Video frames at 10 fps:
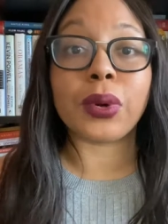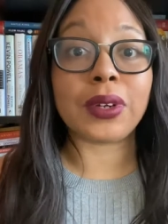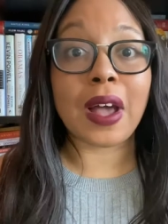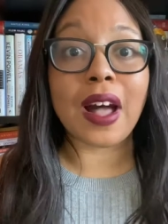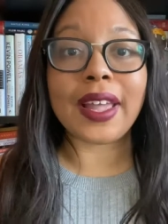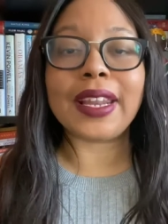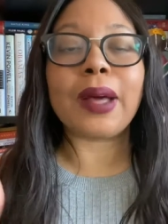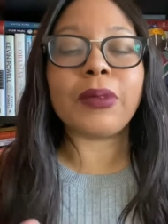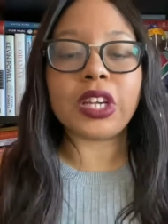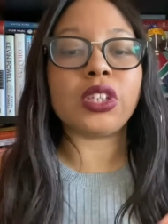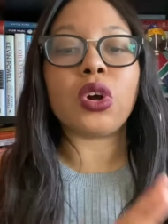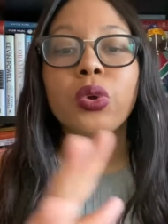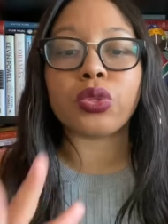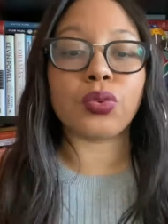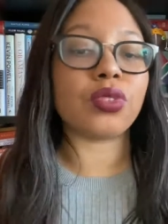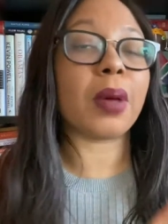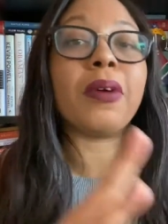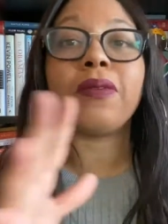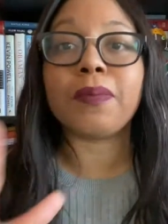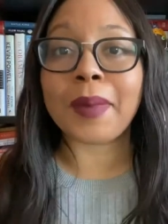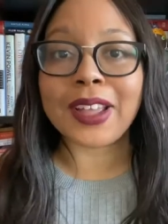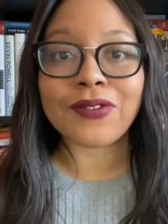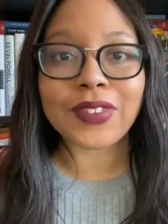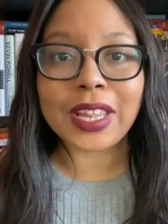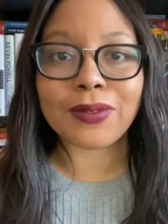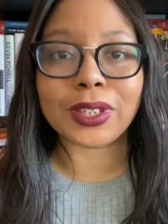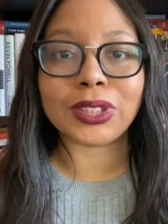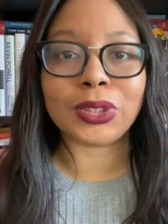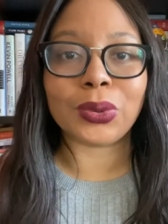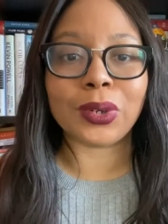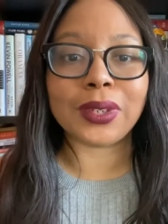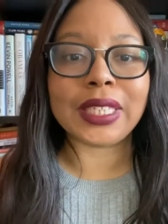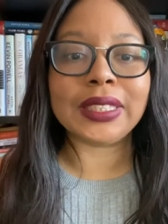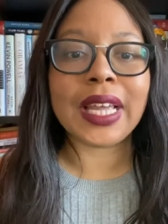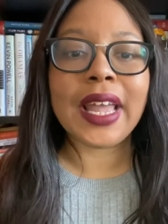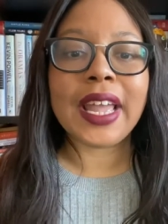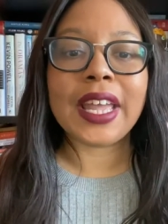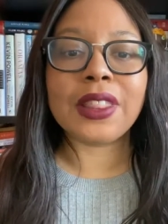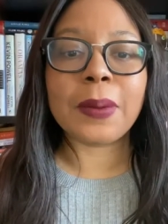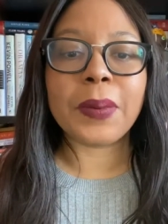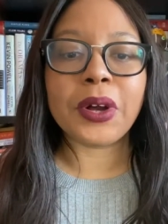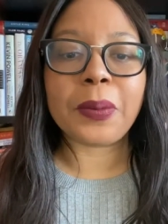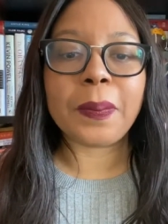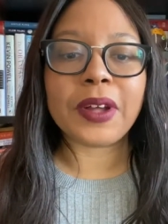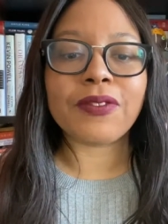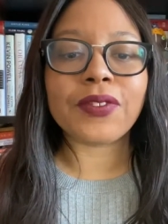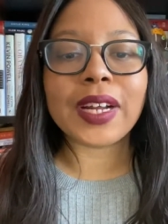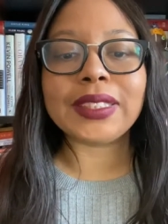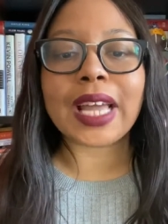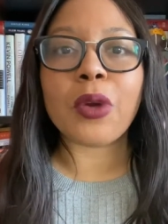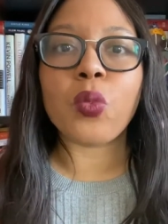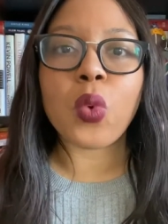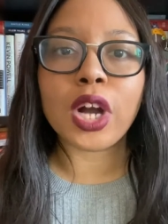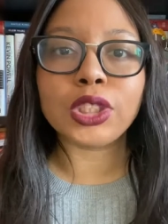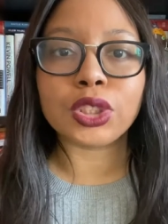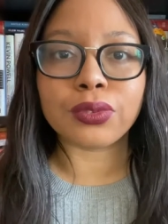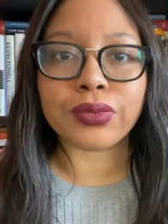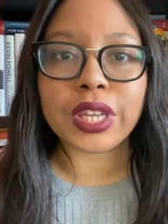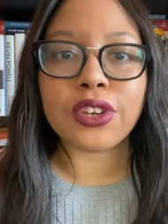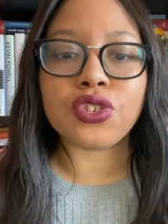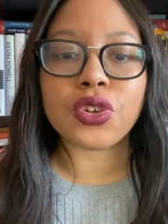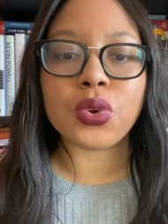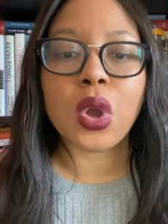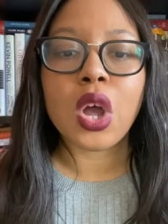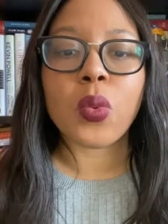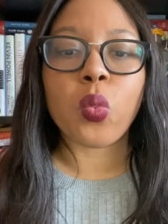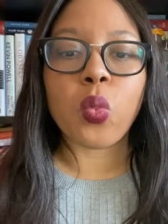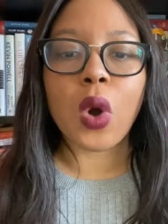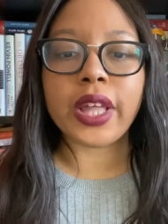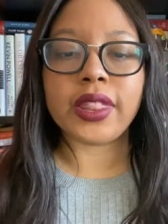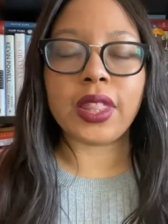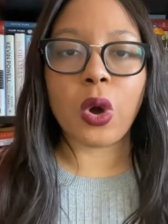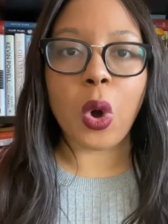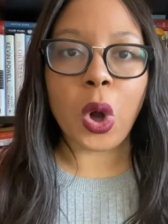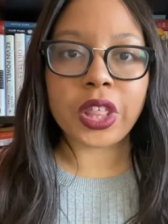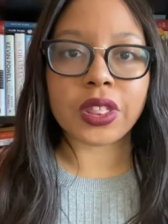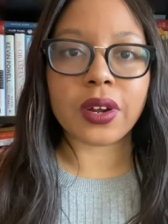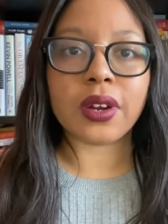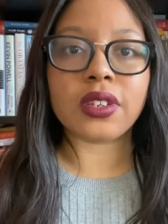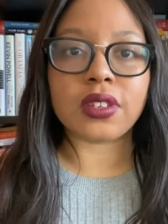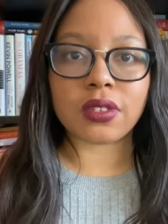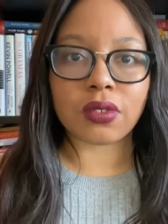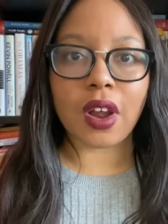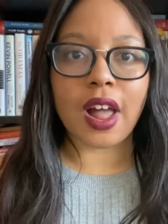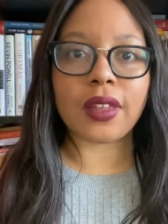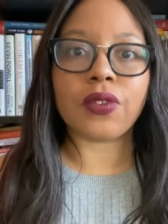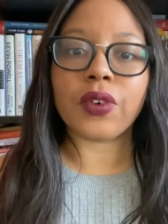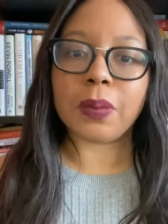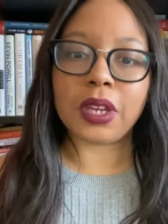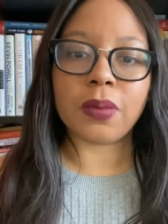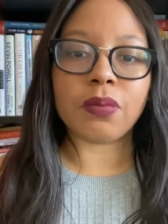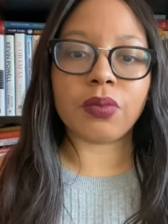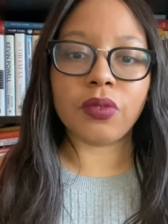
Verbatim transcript: not and i'm going to go through some of my favorite stories in the book but first i want to read you what the author describes forbidden